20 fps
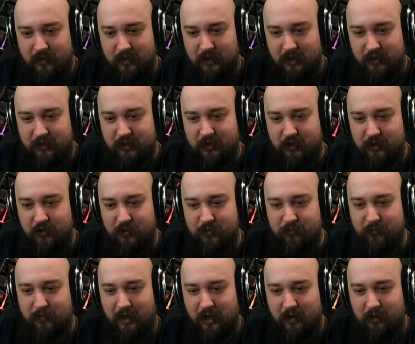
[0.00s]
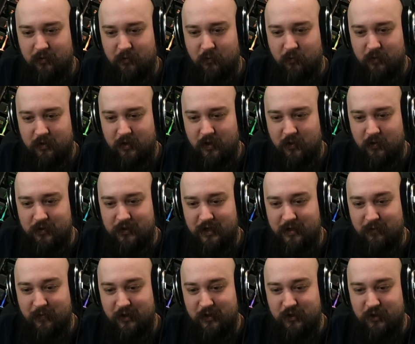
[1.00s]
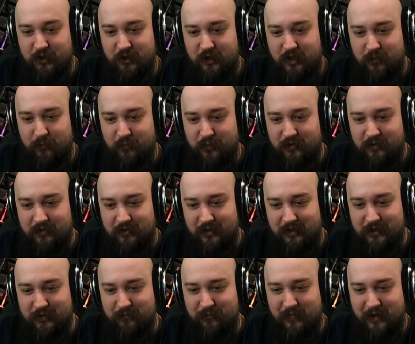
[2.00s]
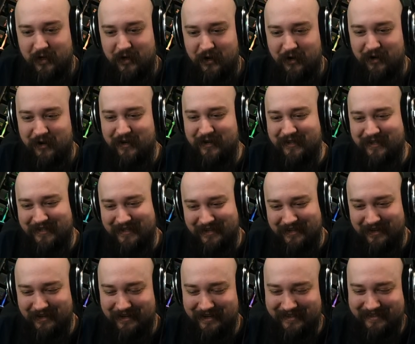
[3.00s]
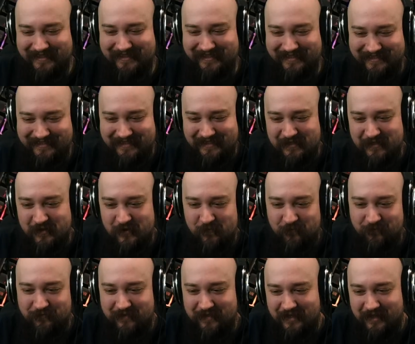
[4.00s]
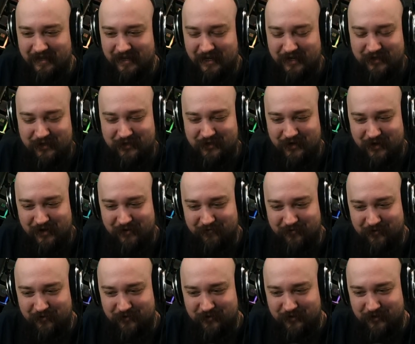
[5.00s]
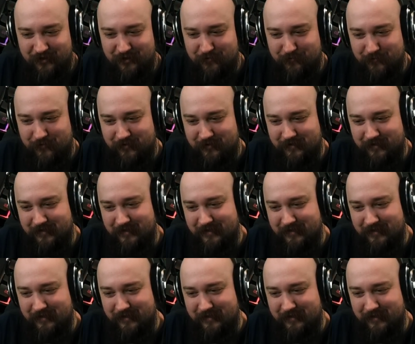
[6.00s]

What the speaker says: I still use manual windows in my Jeep. It's a mutter. I guess that's kind of understandable.